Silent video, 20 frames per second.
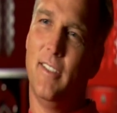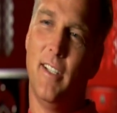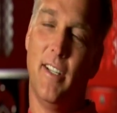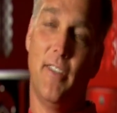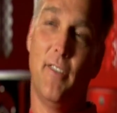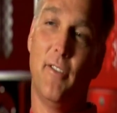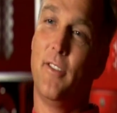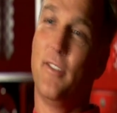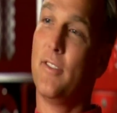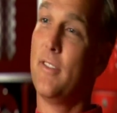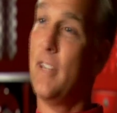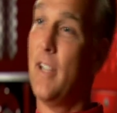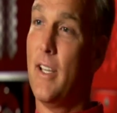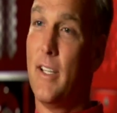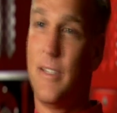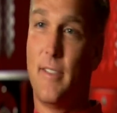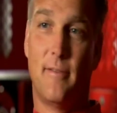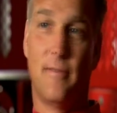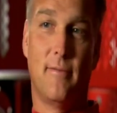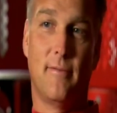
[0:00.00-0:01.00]
and they're just
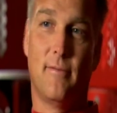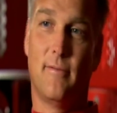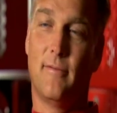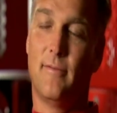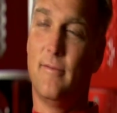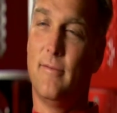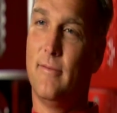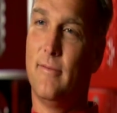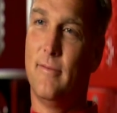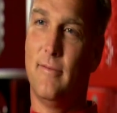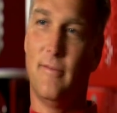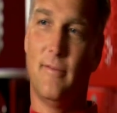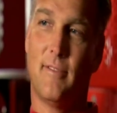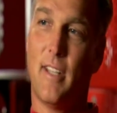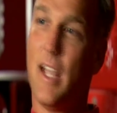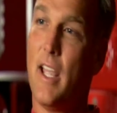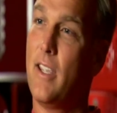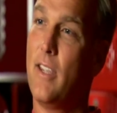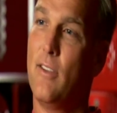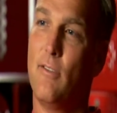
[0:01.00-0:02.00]
like,
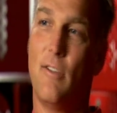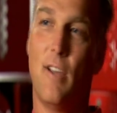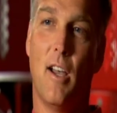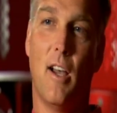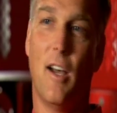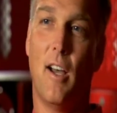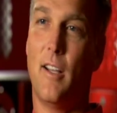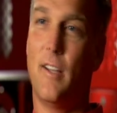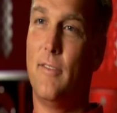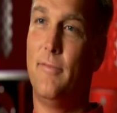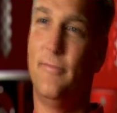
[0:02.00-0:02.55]
thank you, God.